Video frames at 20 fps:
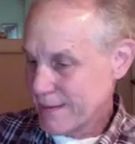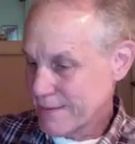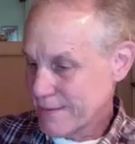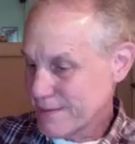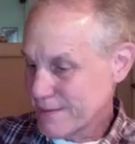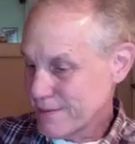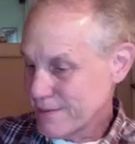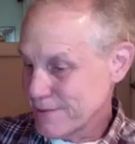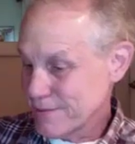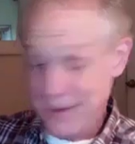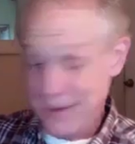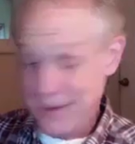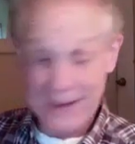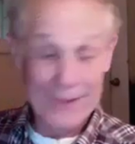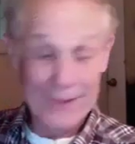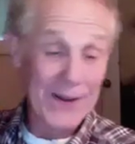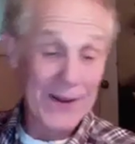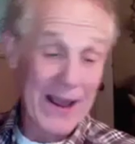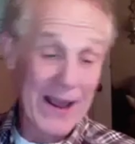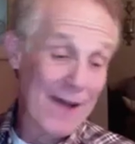to
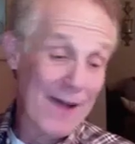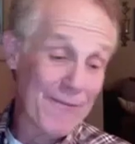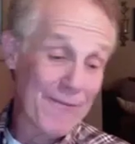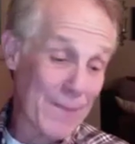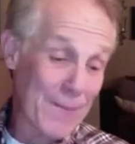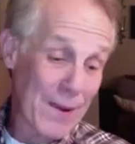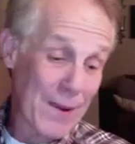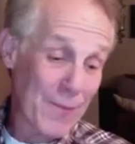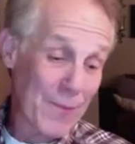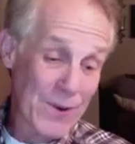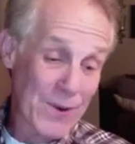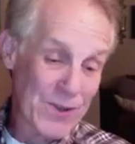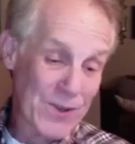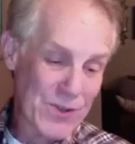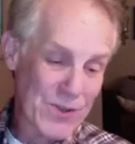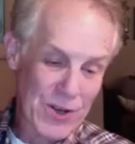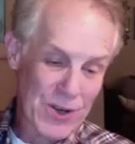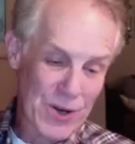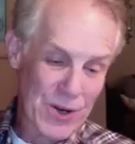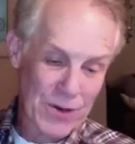even have
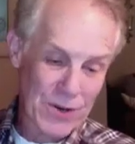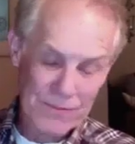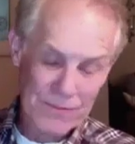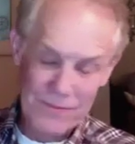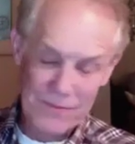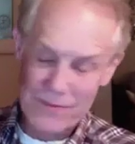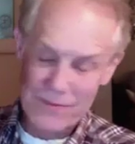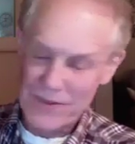memories that are